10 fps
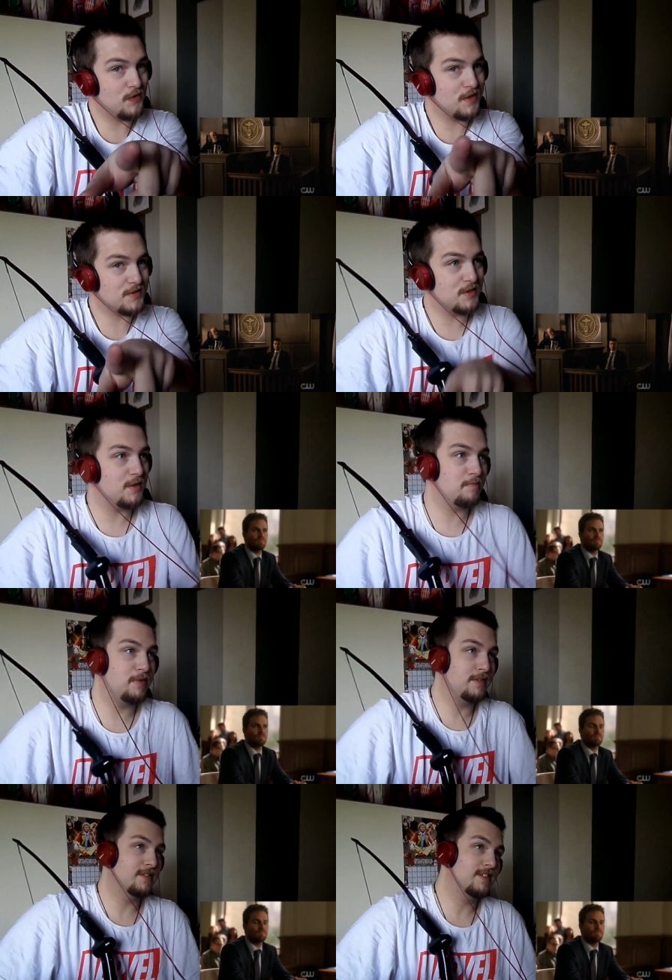this up.
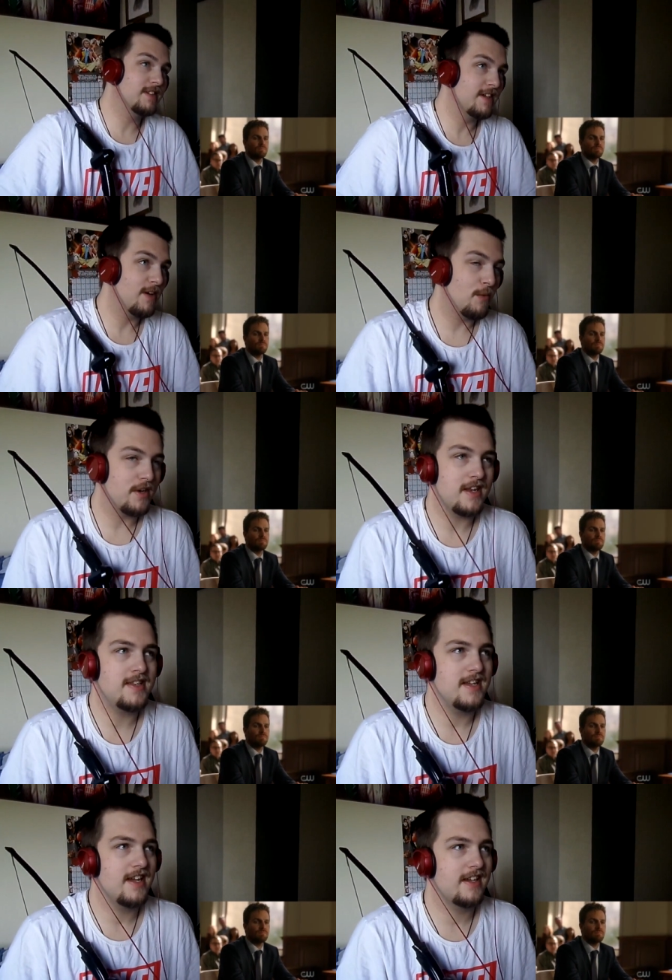What a dick.